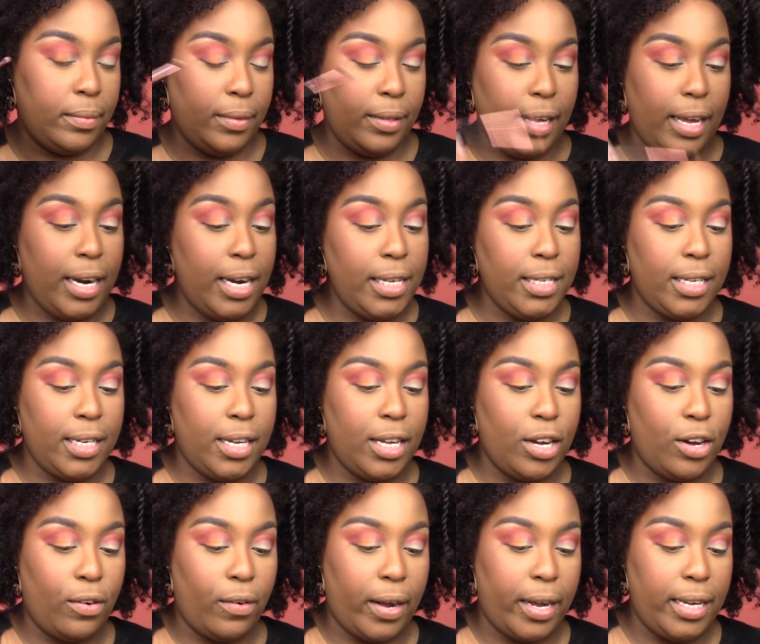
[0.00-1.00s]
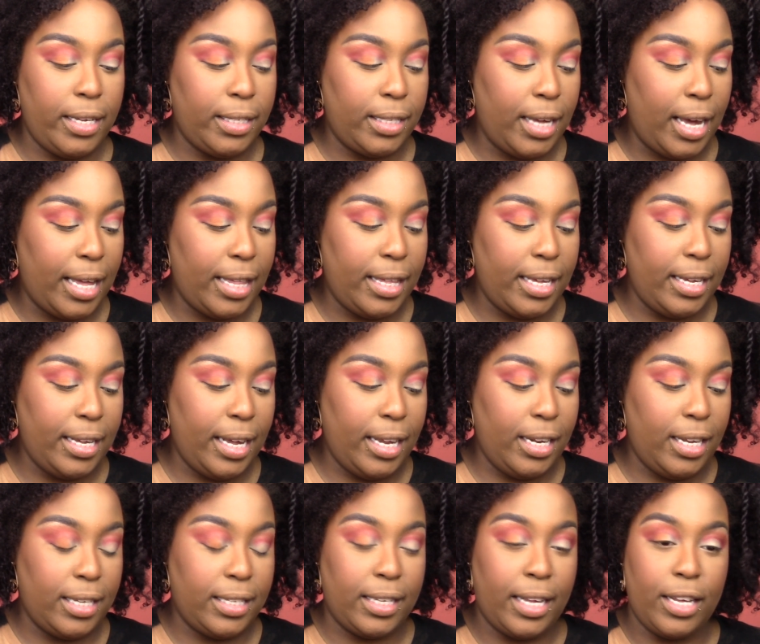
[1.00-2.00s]
That doesn't look crazy. I think that
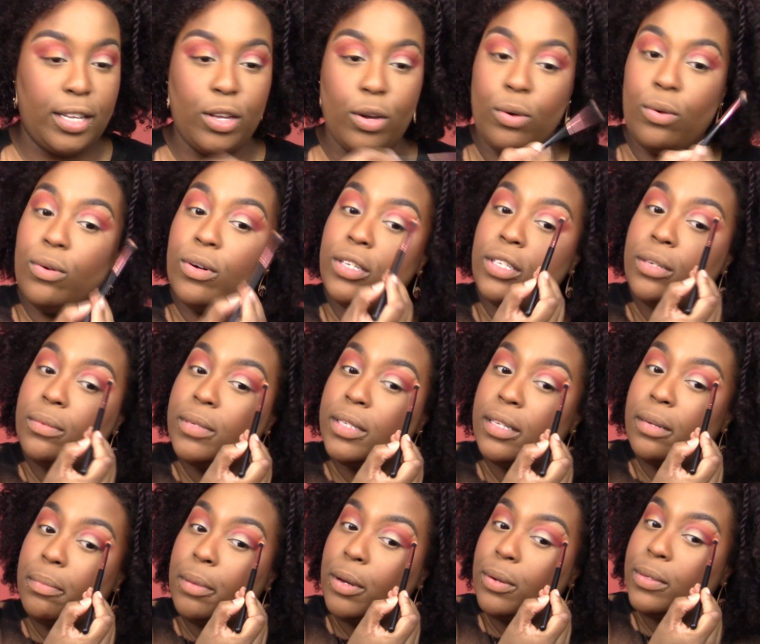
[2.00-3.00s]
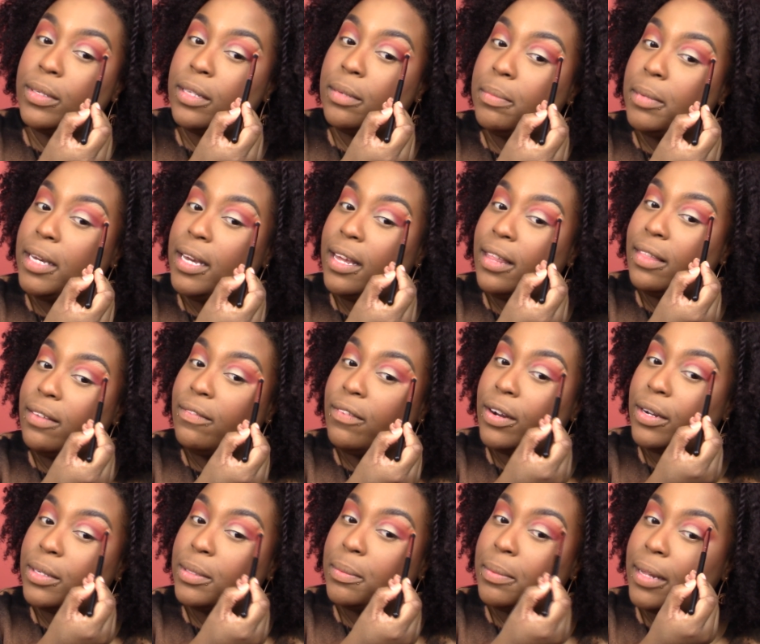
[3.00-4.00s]
looks like the orange it was supposed to be in the
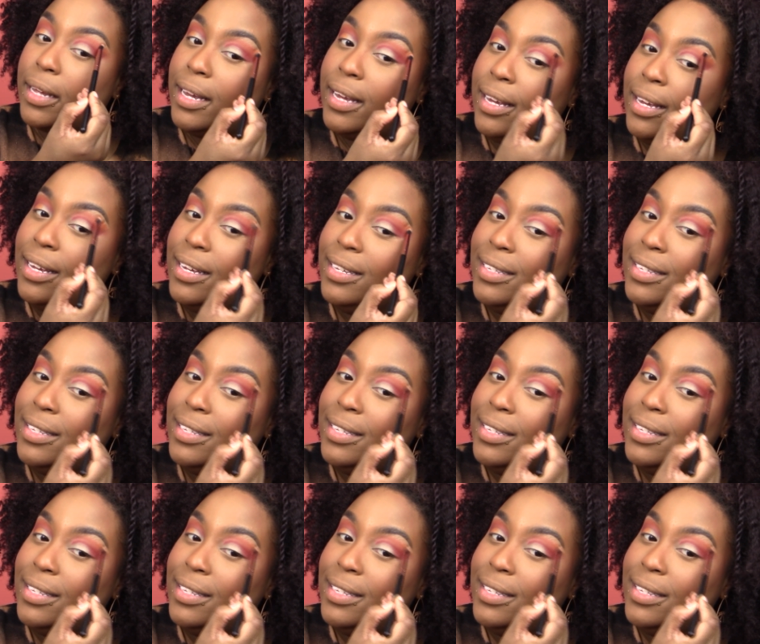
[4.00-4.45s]
first place.